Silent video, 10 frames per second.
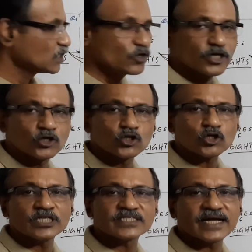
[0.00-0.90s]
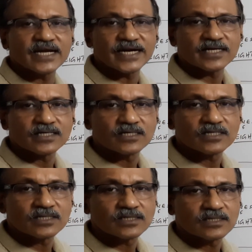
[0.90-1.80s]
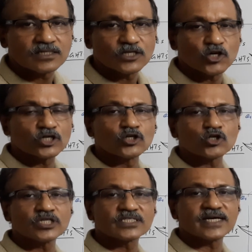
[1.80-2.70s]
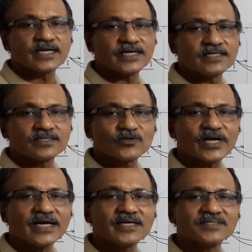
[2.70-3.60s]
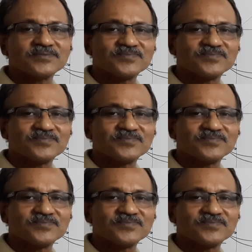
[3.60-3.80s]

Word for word: You have to draw this and learn. You have to draw this and learn. Okay?